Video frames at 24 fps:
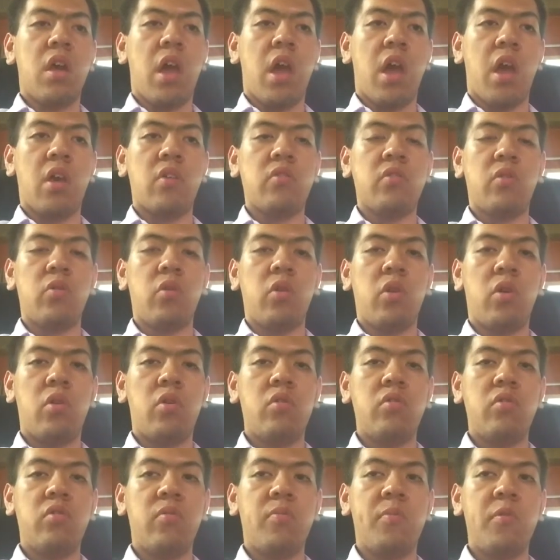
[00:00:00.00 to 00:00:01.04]
and the
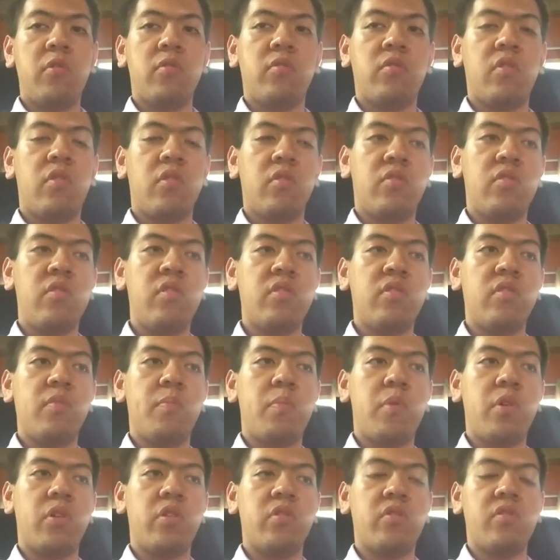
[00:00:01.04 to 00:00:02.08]
learned
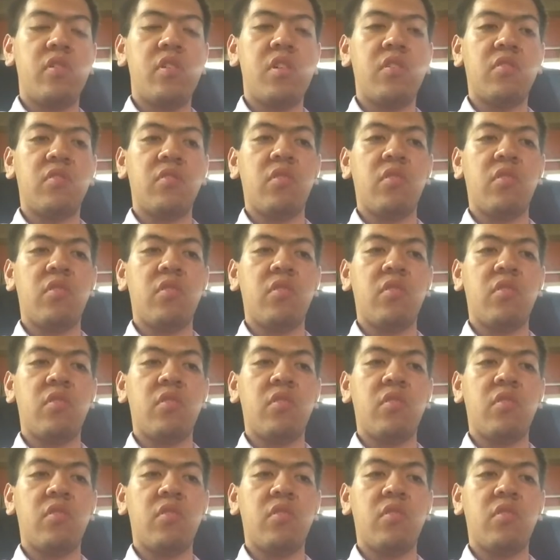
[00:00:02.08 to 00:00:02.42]
disability